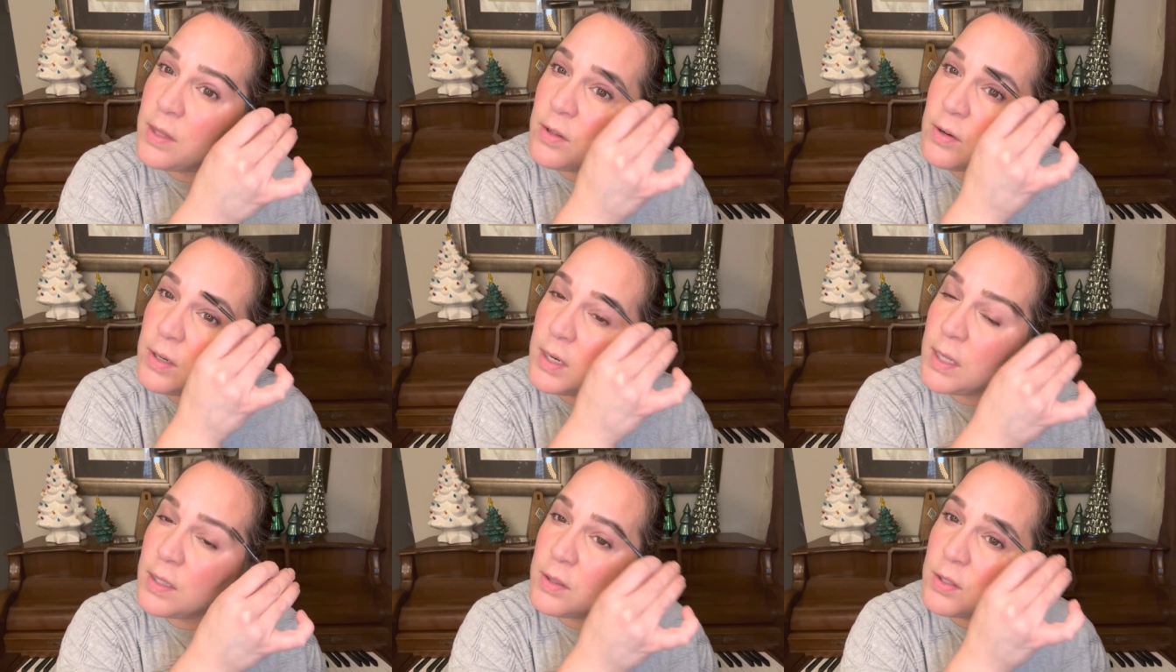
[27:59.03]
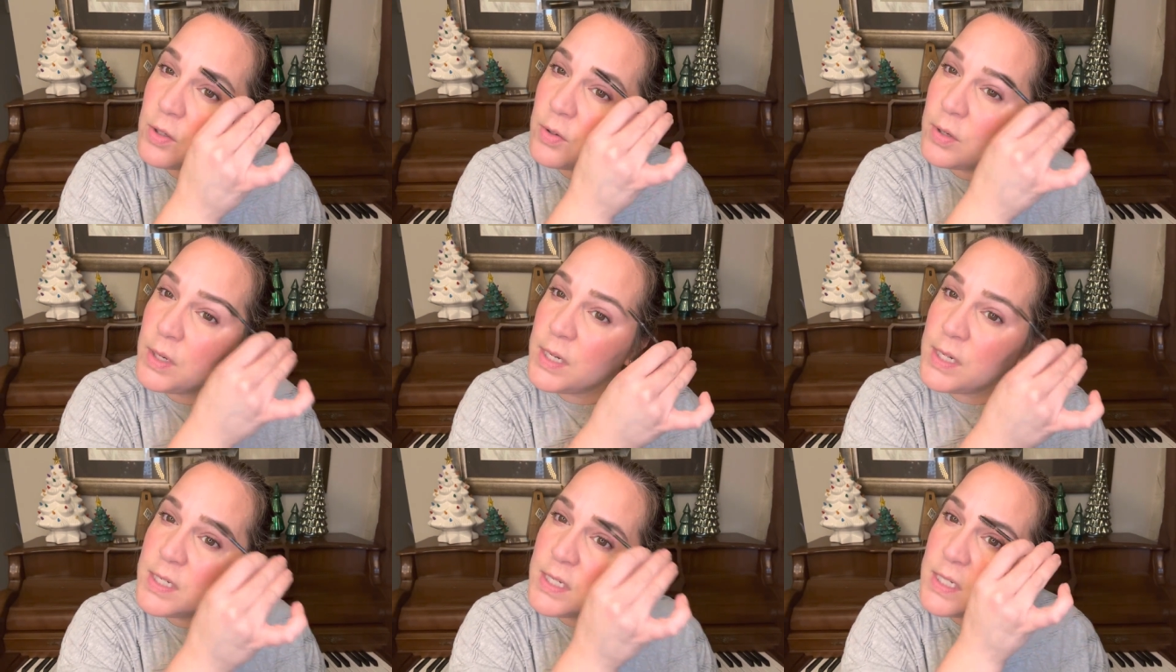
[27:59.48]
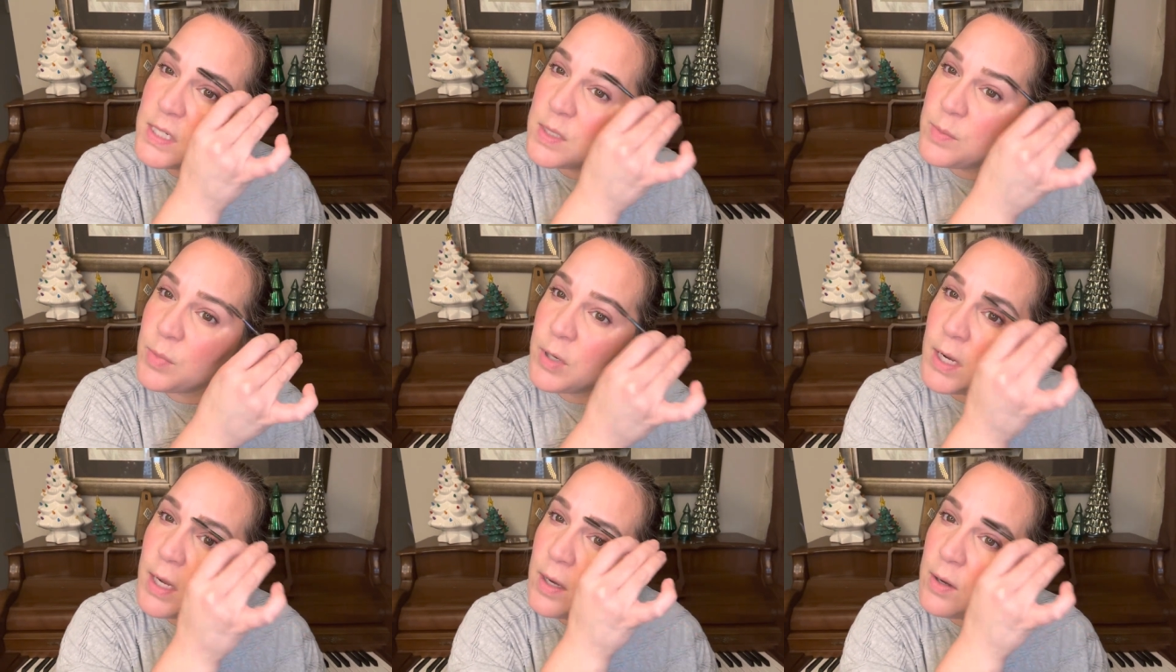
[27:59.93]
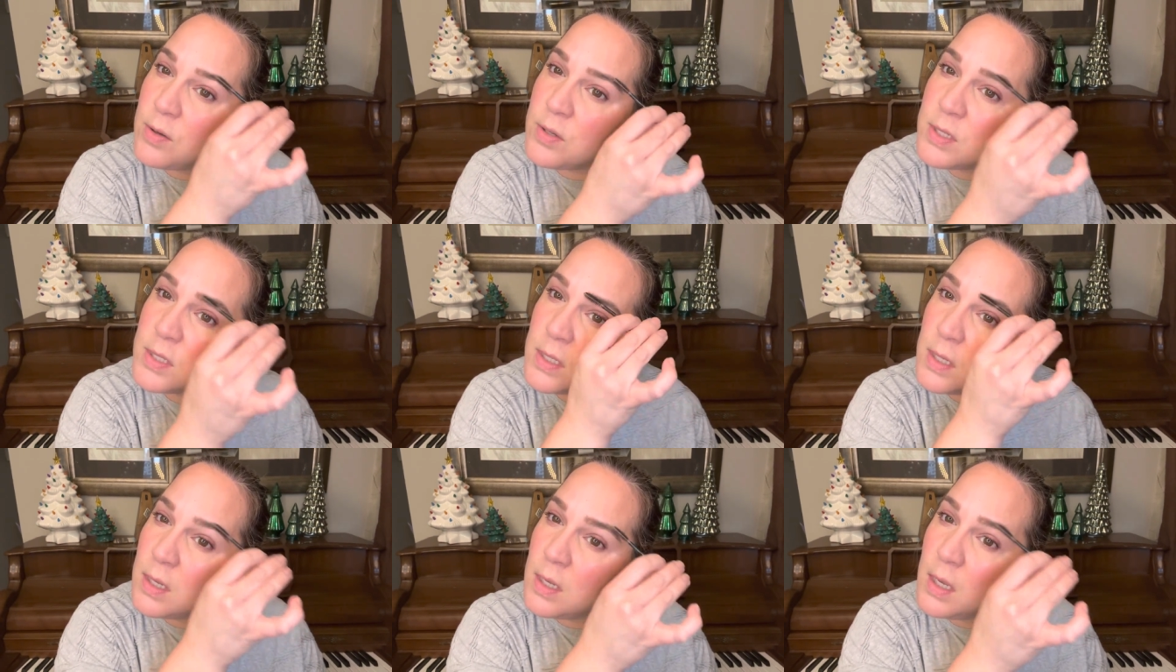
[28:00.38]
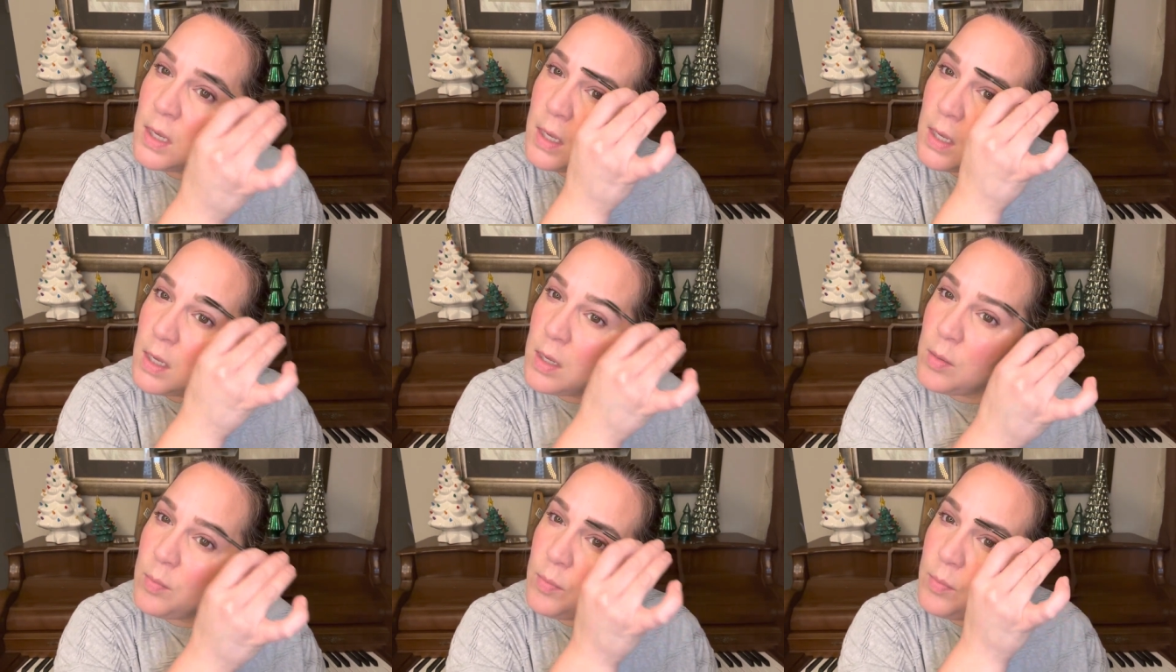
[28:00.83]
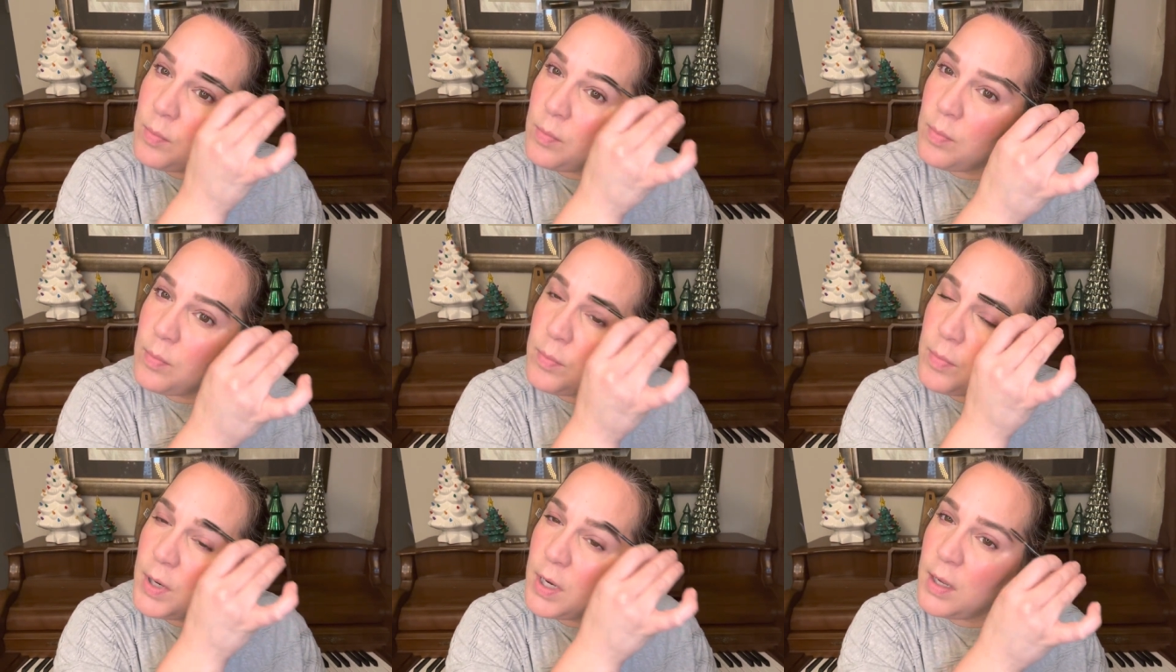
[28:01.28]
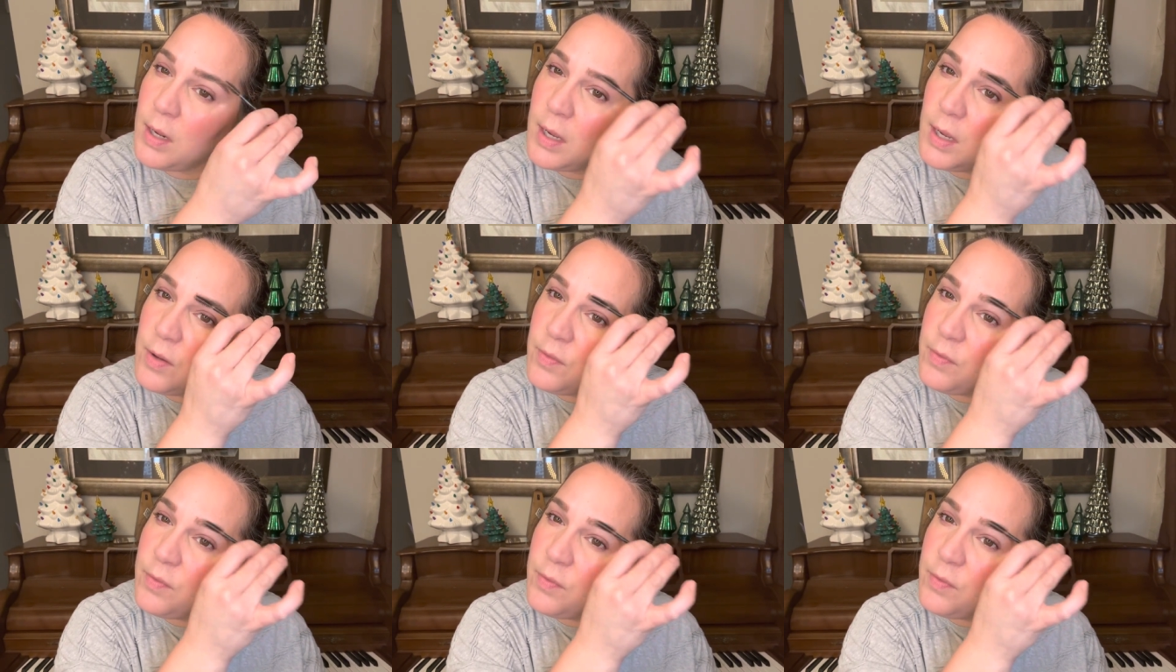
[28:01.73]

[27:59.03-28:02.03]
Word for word: They're not the craziest brows, but I